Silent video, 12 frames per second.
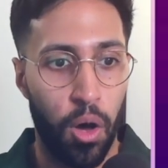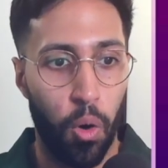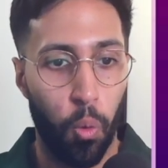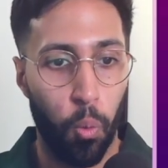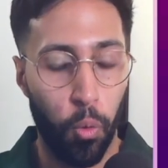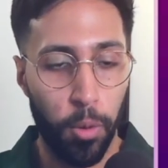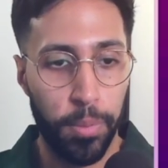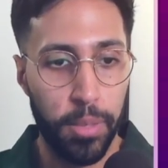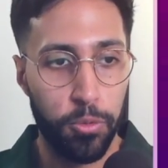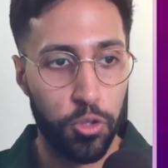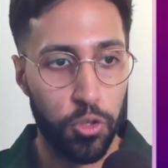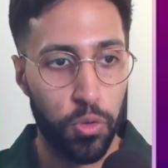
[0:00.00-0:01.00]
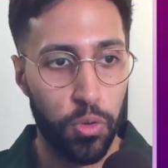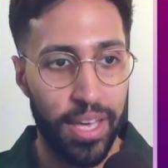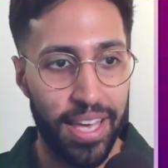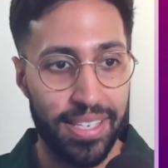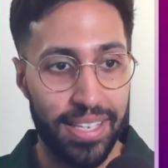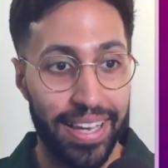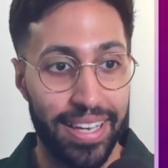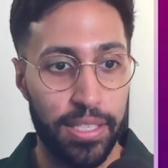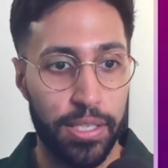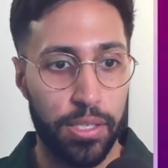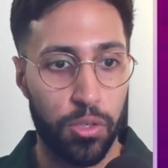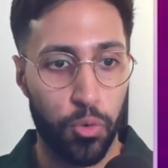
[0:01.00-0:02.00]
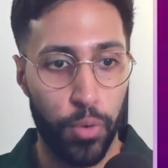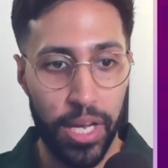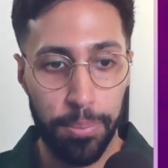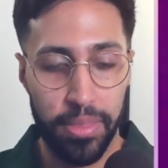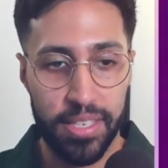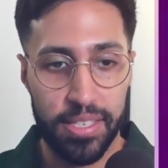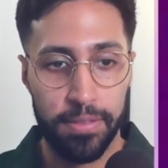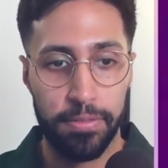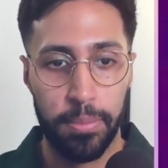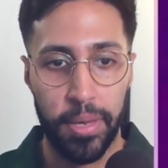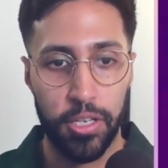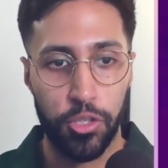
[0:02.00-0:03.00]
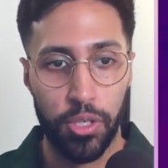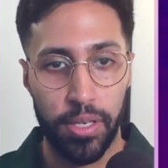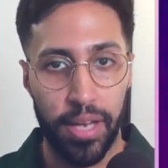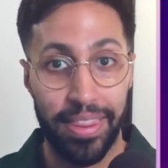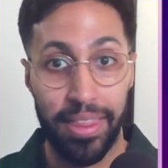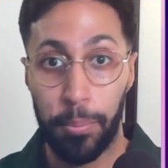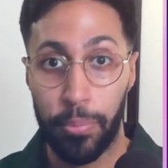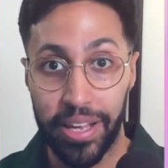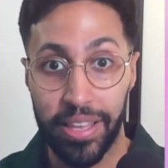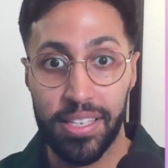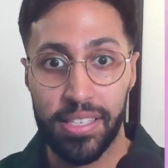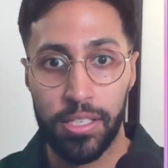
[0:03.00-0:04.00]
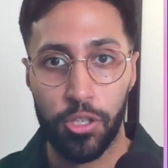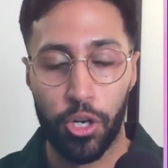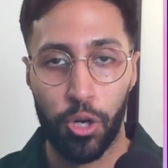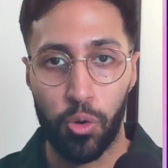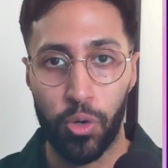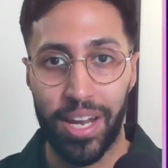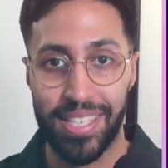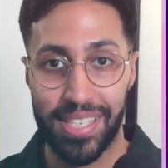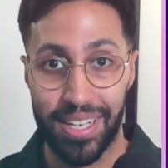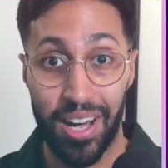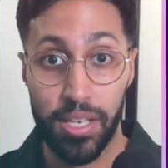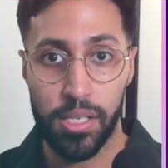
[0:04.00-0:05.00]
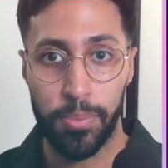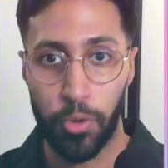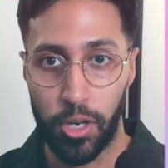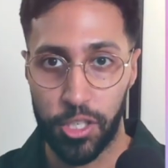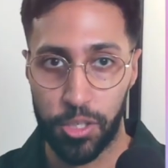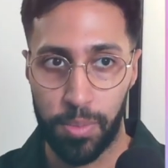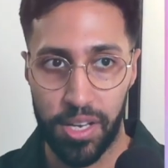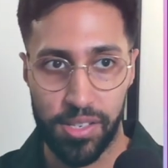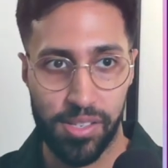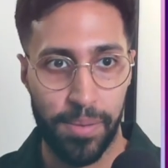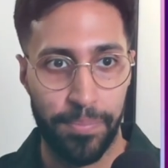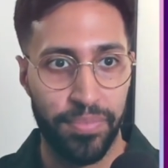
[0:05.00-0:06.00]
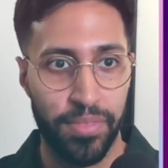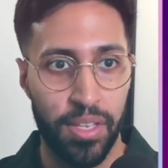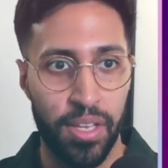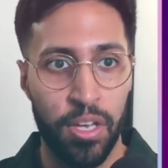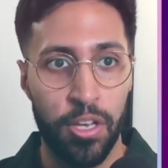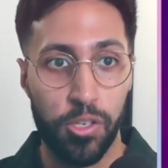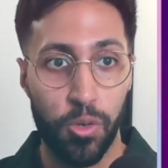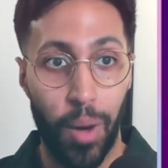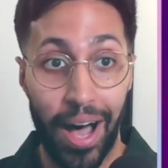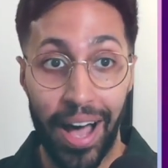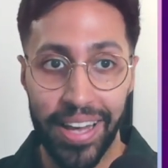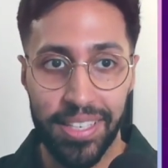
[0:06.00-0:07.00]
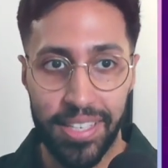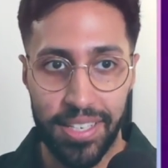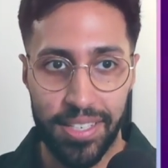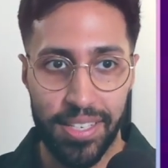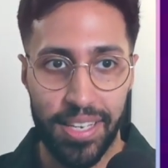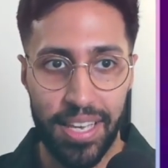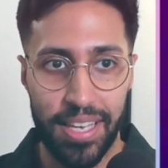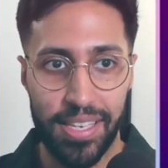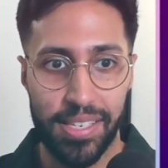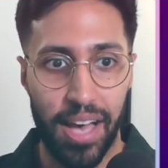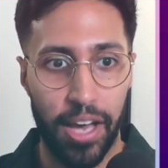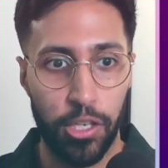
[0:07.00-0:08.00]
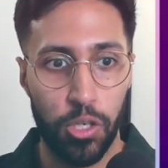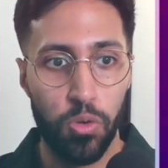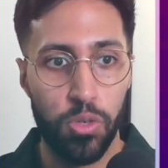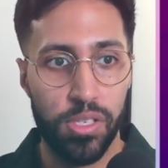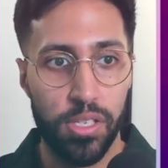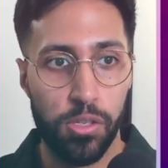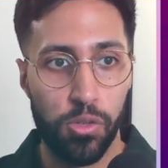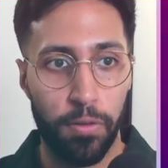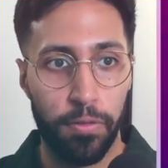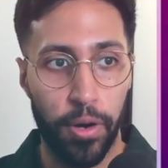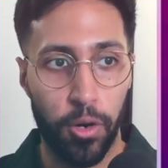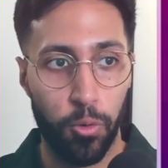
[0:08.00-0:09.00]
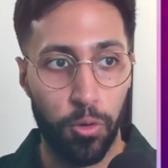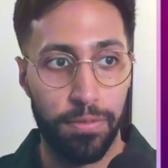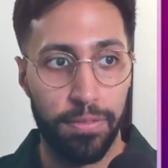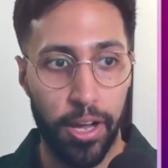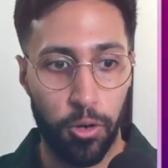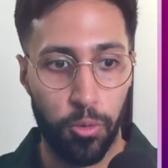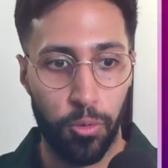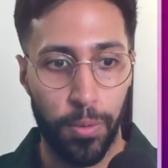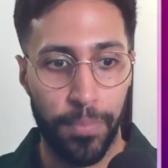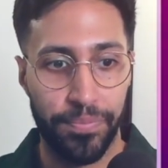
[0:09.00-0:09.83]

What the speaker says: What people do is they can scrape this information and then bring this into Claude as a custom knowledge base. So what I did is I used this software called Firecrawl.